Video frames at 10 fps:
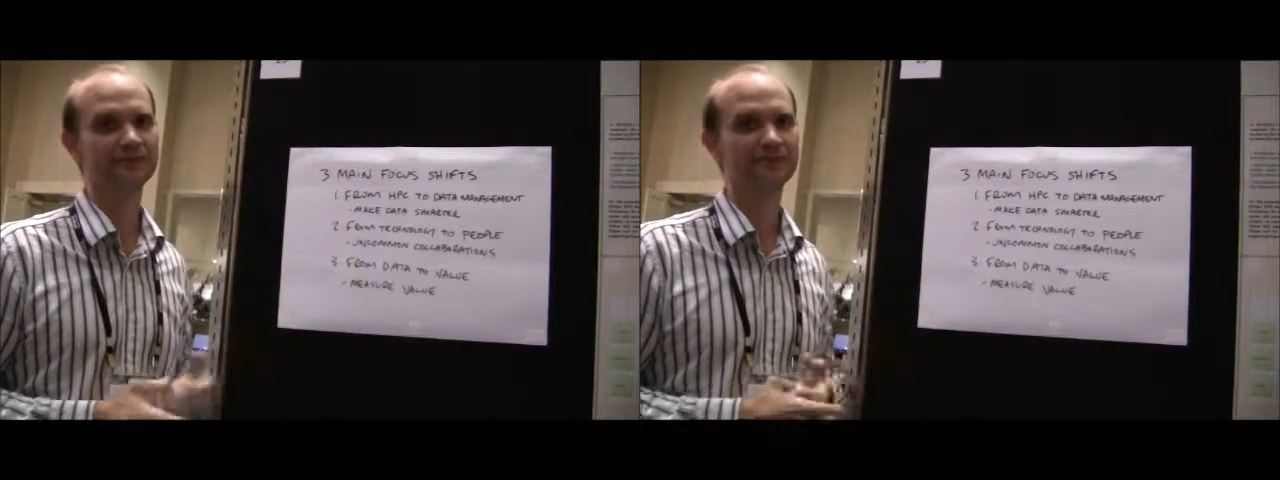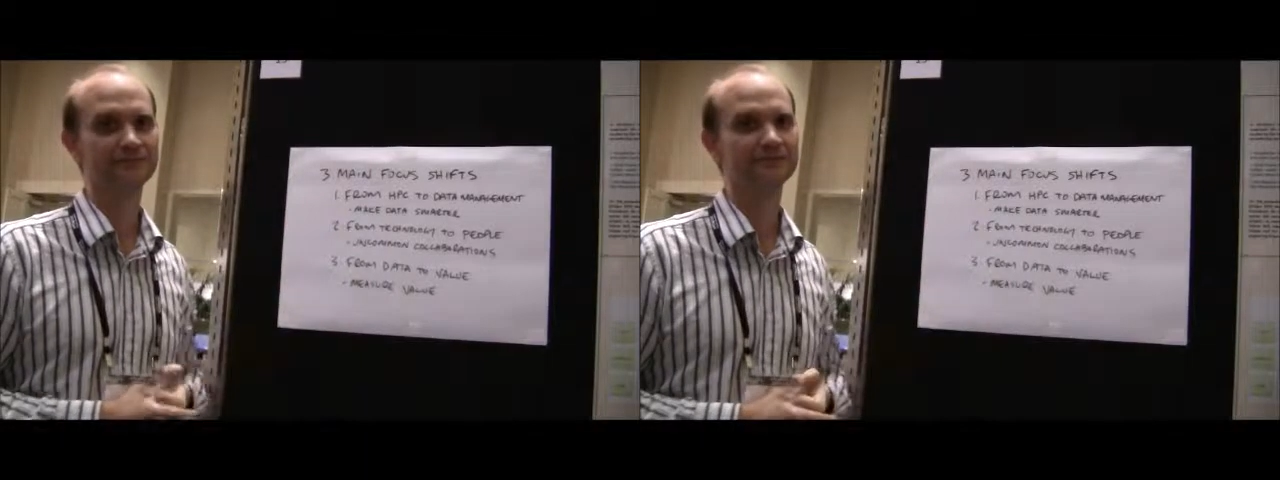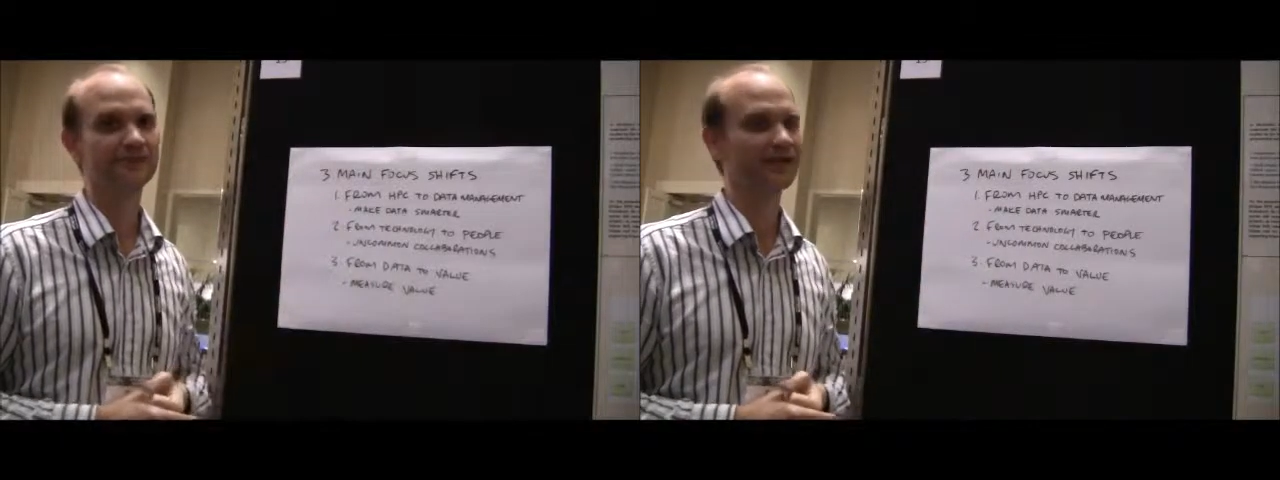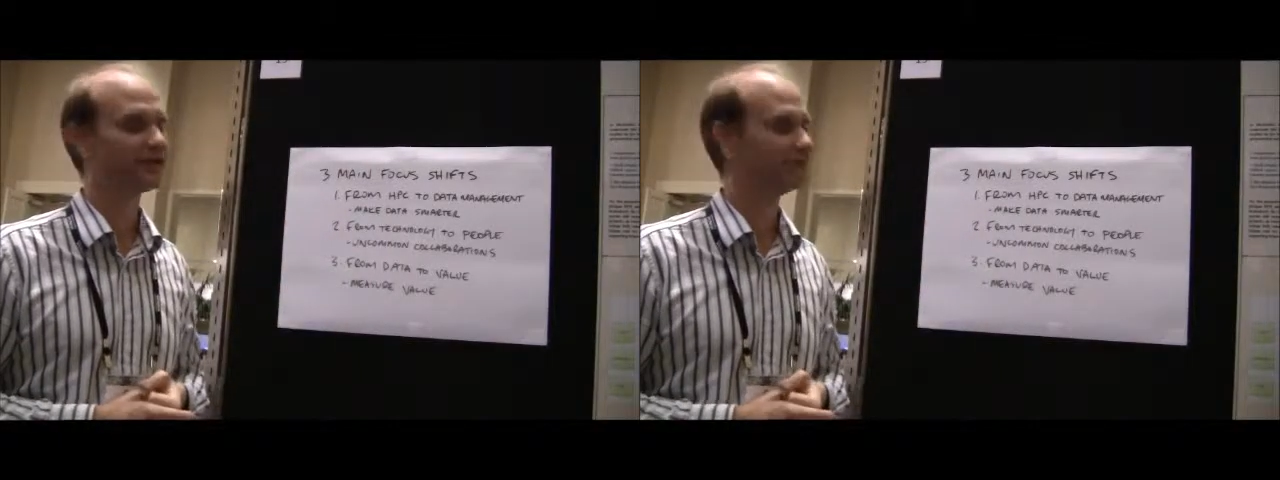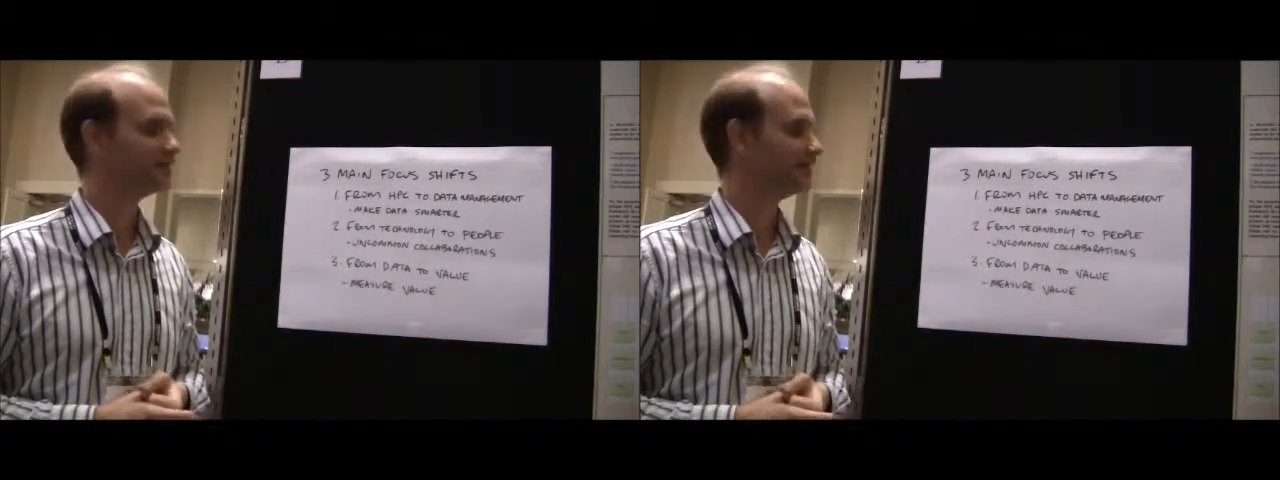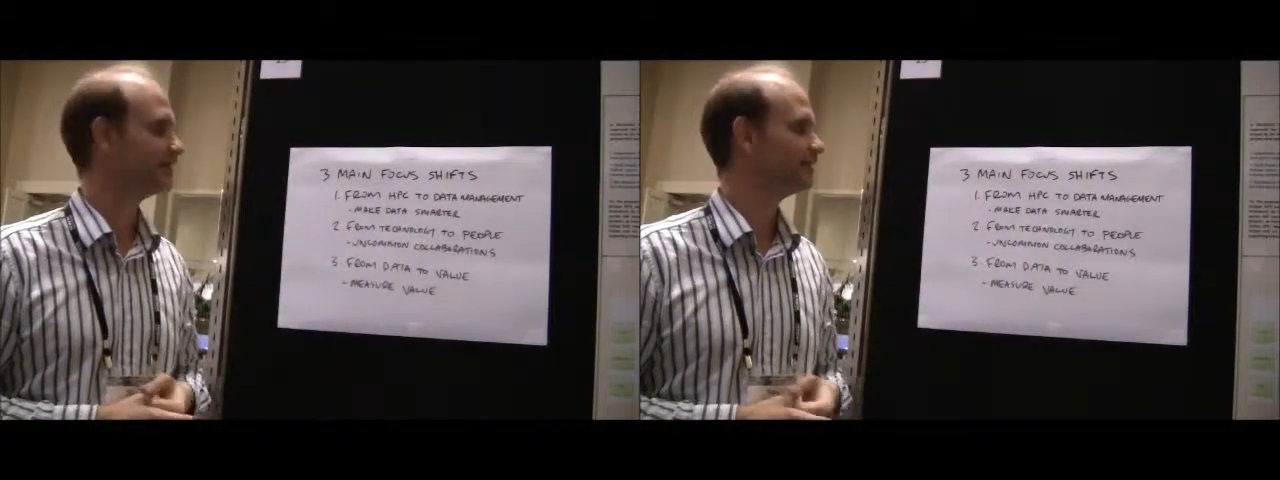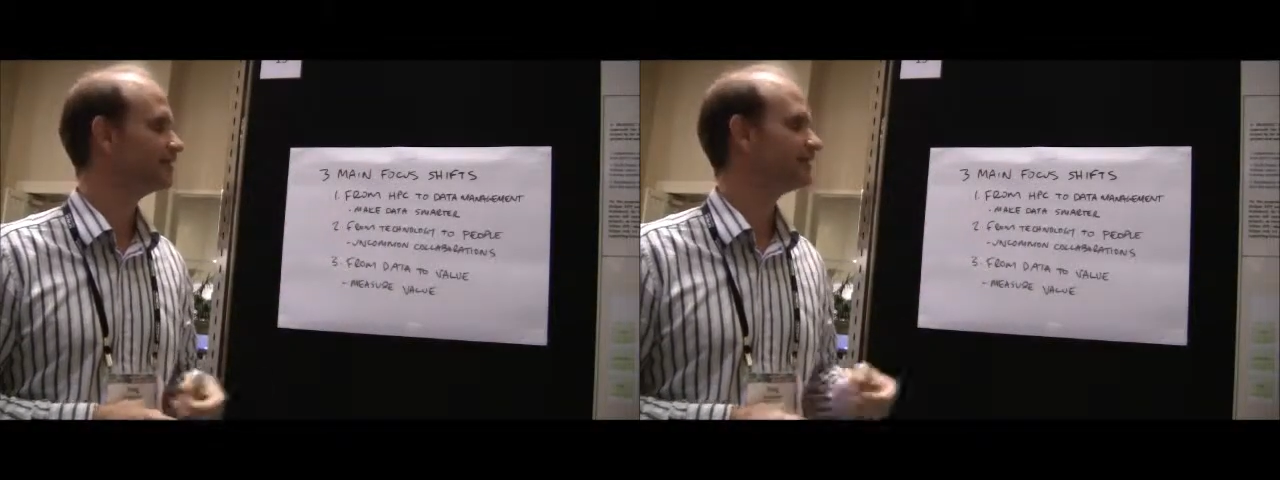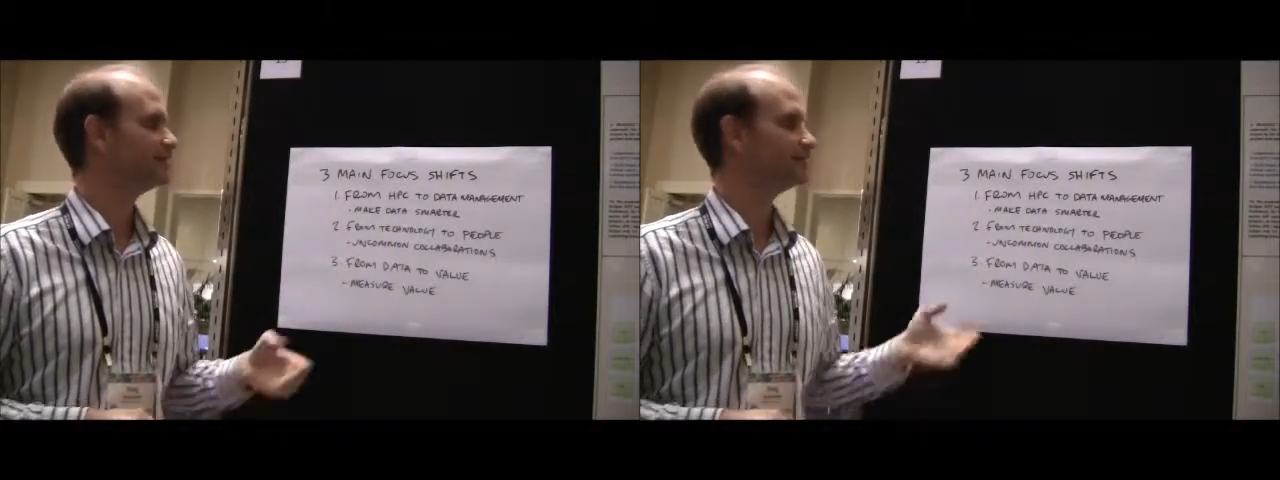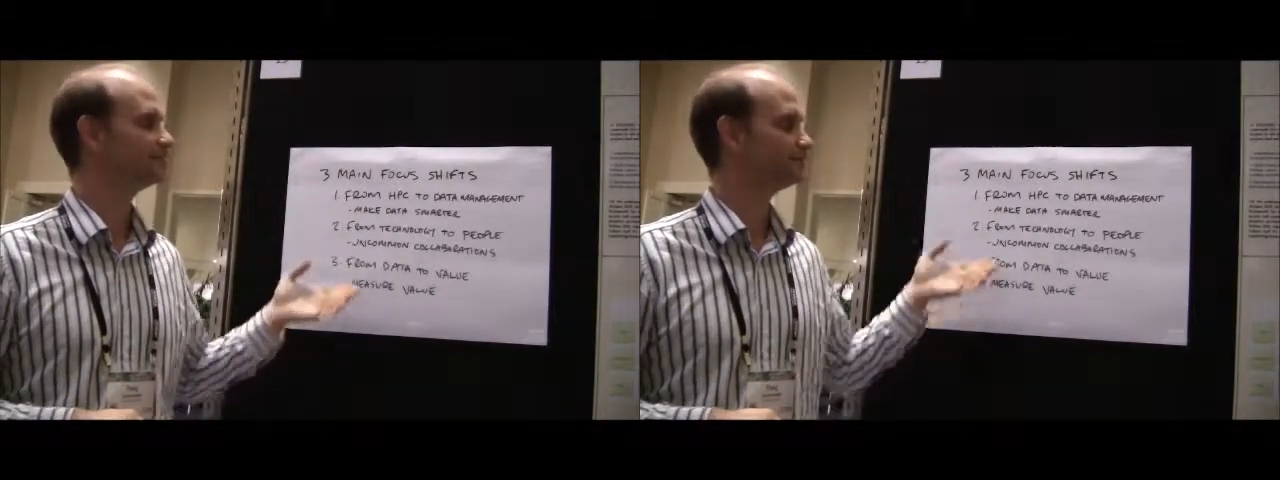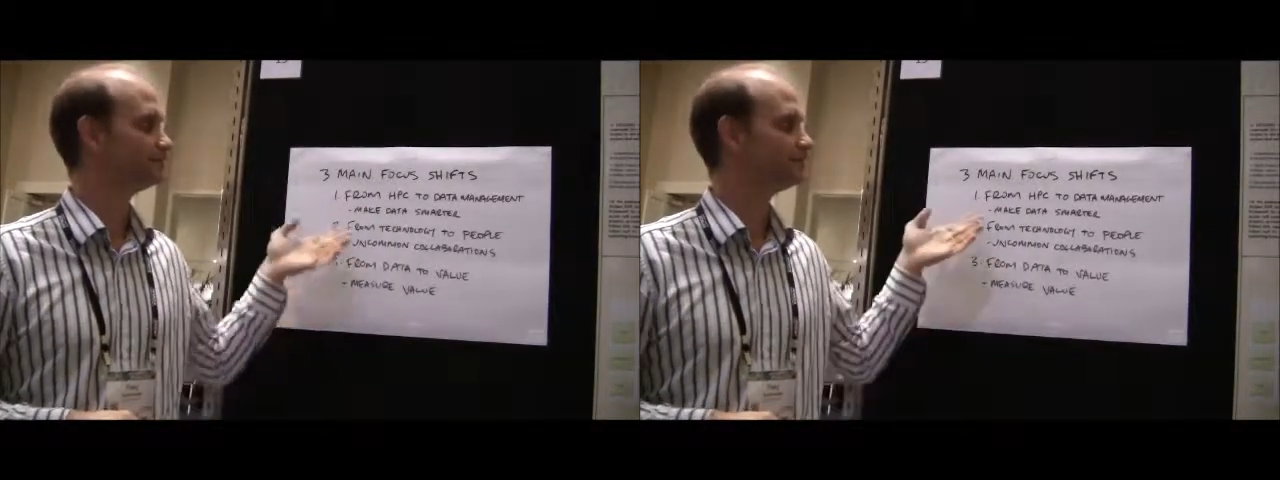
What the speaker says: needs to be happening. And it's